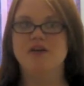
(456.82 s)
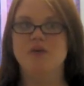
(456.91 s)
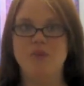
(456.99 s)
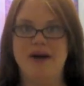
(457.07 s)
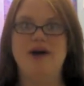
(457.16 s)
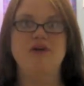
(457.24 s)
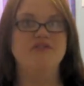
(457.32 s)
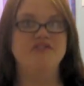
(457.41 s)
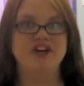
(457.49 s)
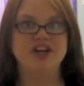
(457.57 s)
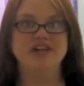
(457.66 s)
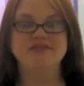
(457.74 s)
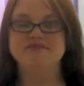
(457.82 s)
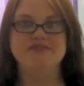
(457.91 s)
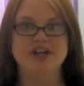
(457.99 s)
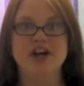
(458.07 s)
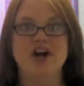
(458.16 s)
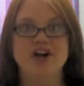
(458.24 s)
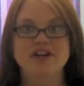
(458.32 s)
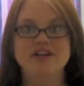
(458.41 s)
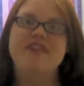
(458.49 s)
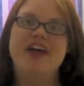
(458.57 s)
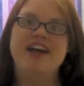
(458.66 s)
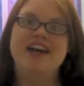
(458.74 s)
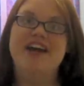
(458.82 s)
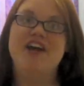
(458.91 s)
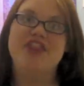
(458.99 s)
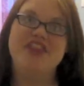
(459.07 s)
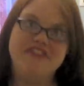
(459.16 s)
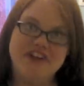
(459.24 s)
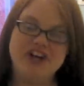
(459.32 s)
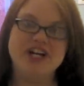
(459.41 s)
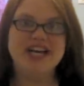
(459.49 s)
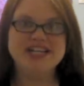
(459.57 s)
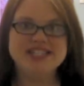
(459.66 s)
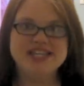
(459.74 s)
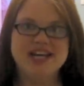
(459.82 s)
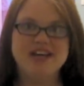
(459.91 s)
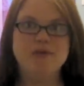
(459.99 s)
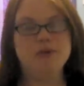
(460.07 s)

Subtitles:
Wow, very, very hard. And then the very next day,